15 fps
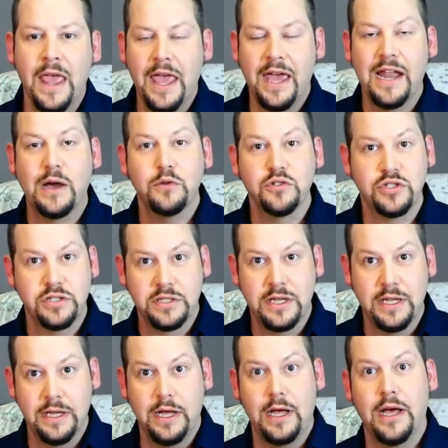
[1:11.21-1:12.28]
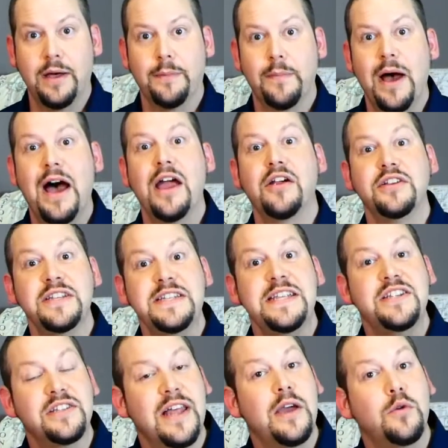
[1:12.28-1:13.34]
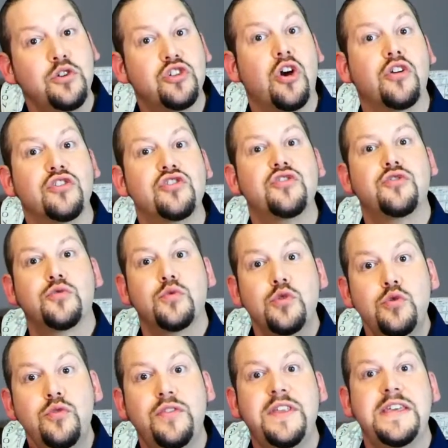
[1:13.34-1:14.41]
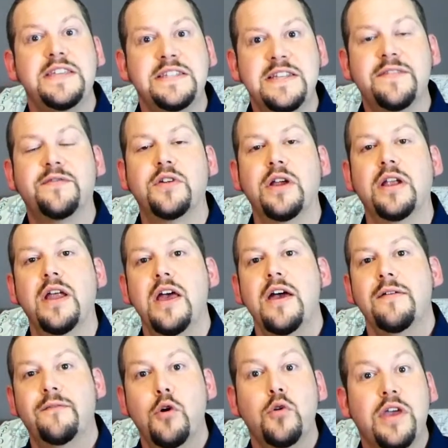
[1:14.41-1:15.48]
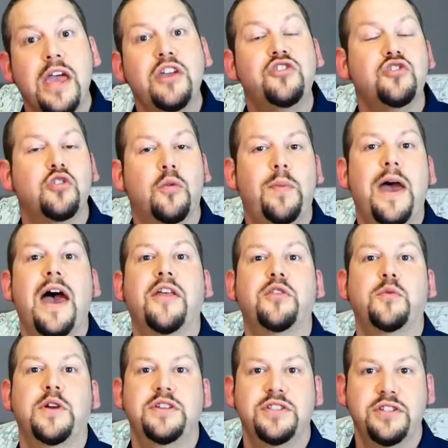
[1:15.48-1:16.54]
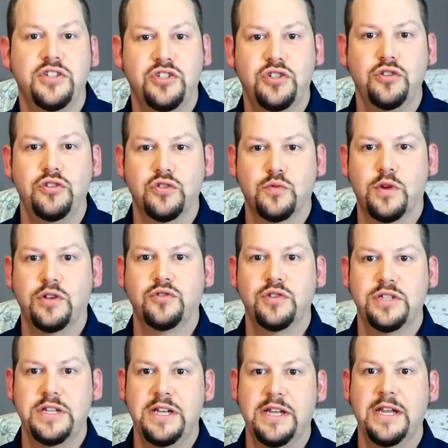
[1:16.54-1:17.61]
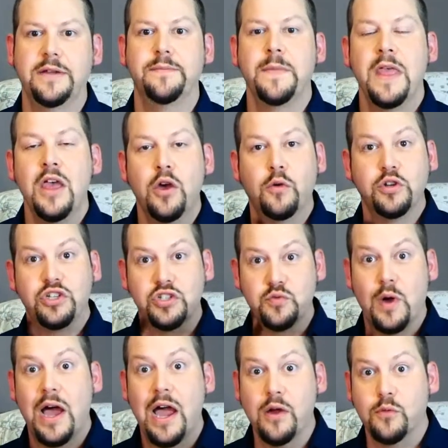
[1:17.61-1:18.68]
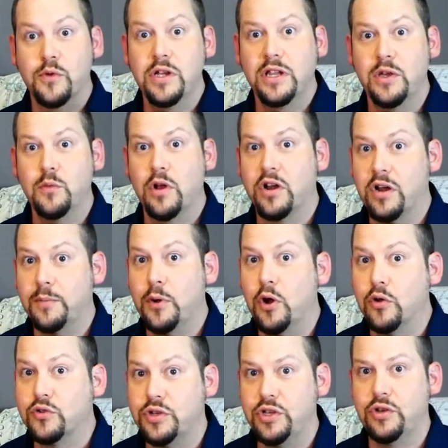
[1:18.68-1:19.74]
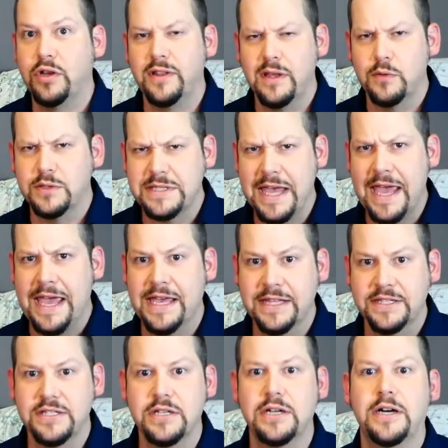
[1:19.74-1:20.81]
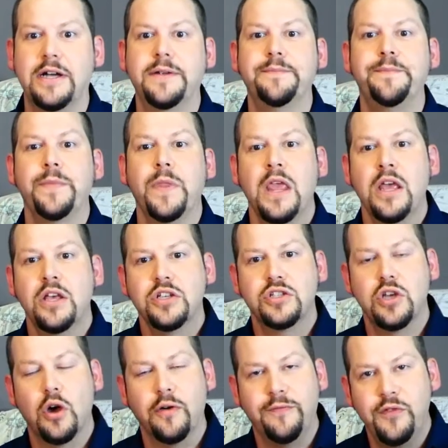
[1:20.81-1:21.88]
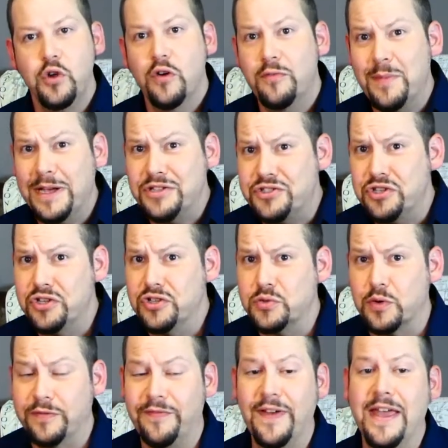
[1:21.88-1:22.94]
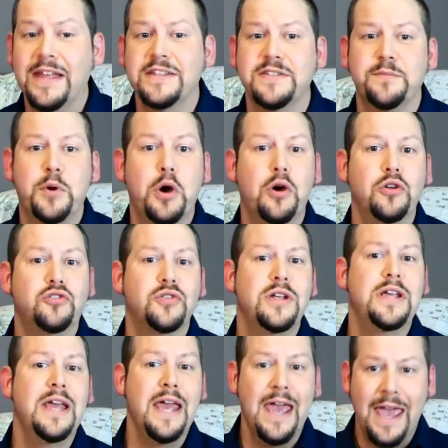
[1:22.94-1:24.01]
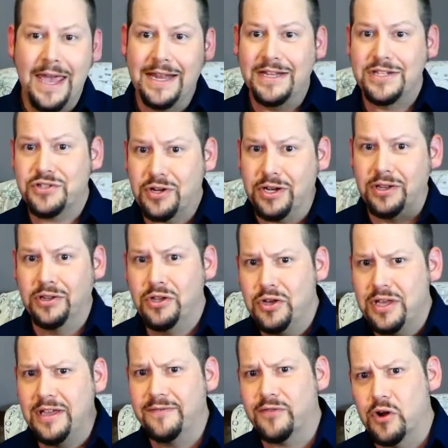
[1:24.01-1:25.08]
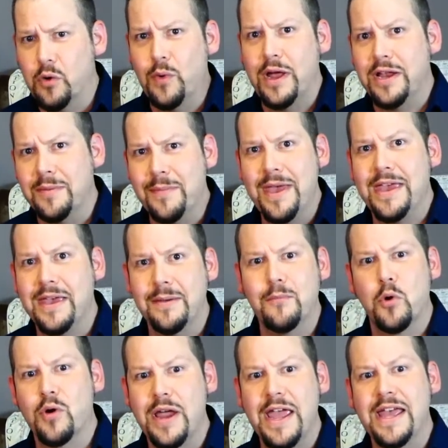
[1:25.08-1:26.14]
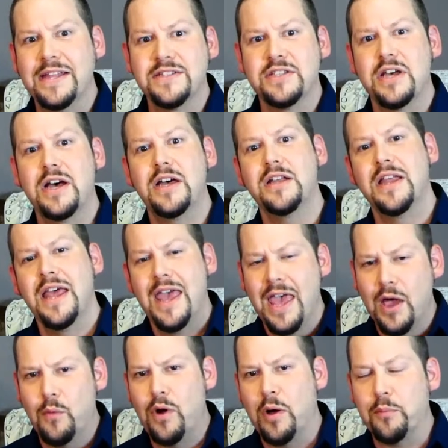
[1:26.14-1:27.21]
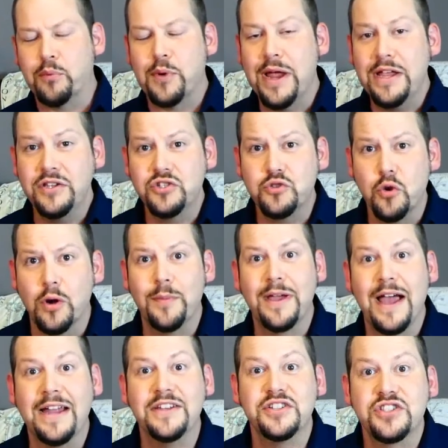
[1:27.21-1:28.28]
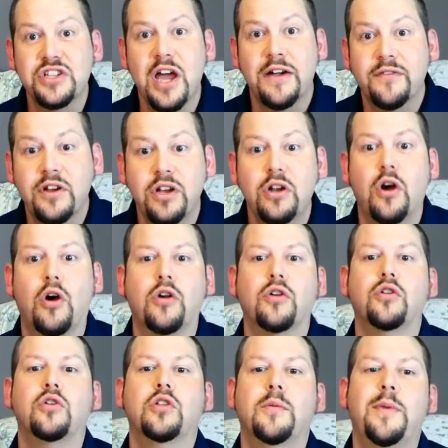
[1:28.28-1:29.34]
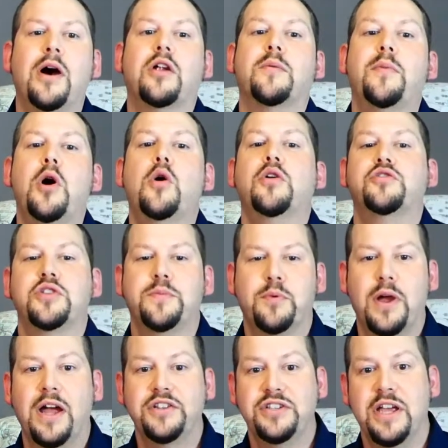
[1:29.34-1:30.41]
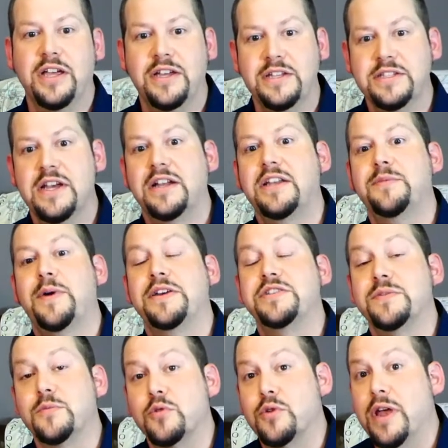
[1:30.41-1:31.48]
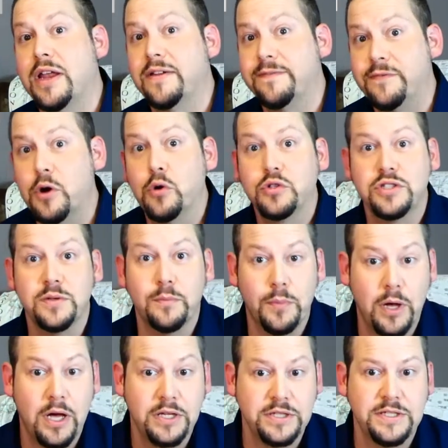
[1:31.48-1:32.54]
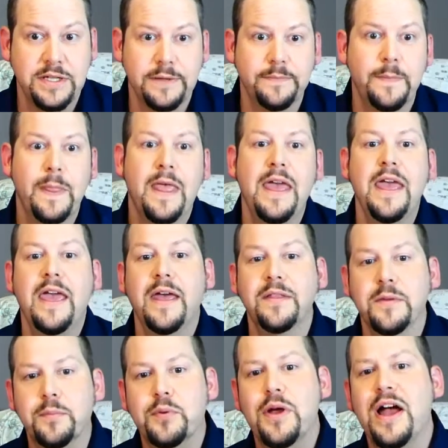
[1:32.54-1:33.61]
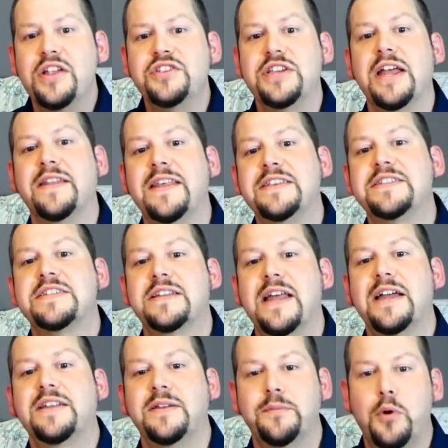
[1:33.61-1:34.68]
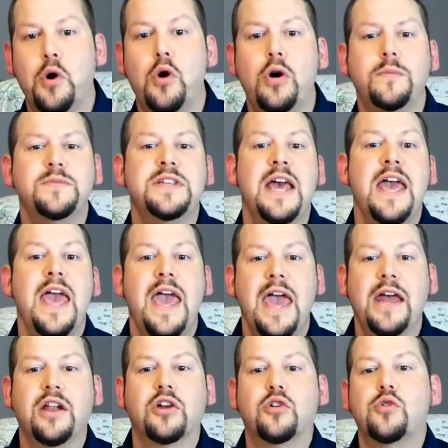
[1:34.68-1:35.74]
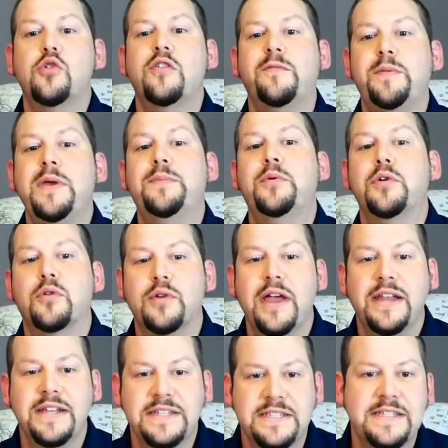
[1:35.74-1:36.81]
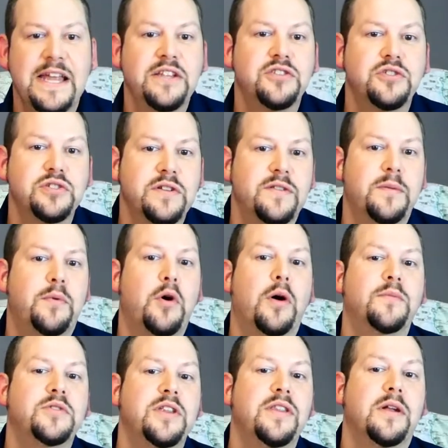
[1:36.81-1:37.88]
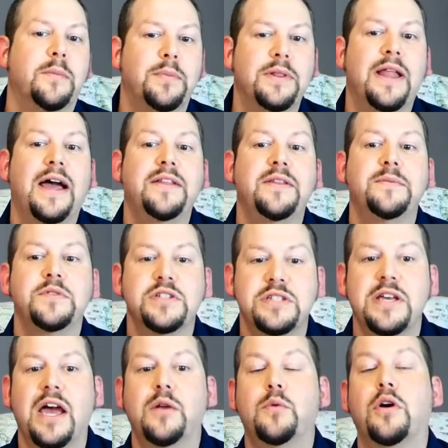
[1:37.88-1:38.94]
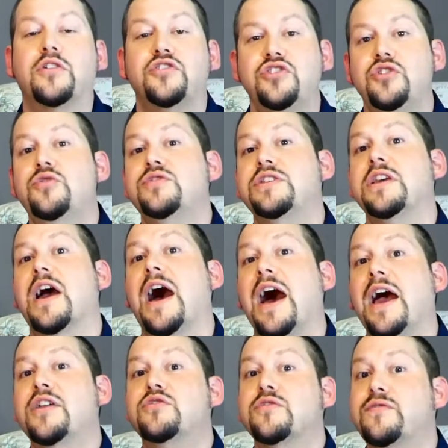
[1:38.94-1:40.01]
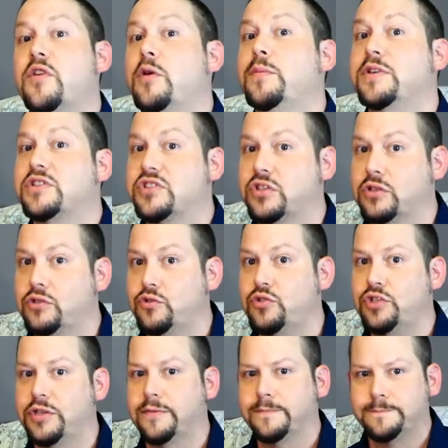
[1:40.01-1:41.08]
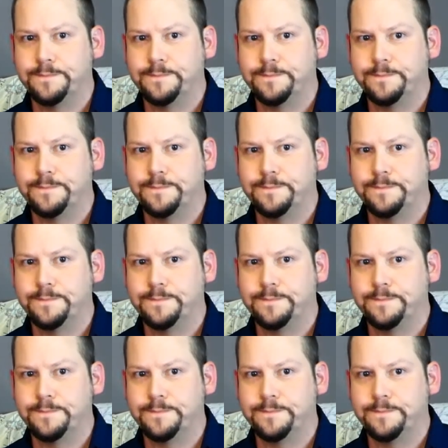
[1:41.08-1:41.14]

And I was hired to teach language arts through these different vocational pathways that the students were interested in, which is why I really wanted a poetry unit that was hands-on. So a few of my students were fans of poetry, and I started looking for a way to make it more hands-on, and while brainstorming I discovered an article about a poetry project conducted by some creative folks in Boston. In the project they selected poems, and a crew of people created stencils of the poems and then applied them to sidewalks using a hydrophobic solution.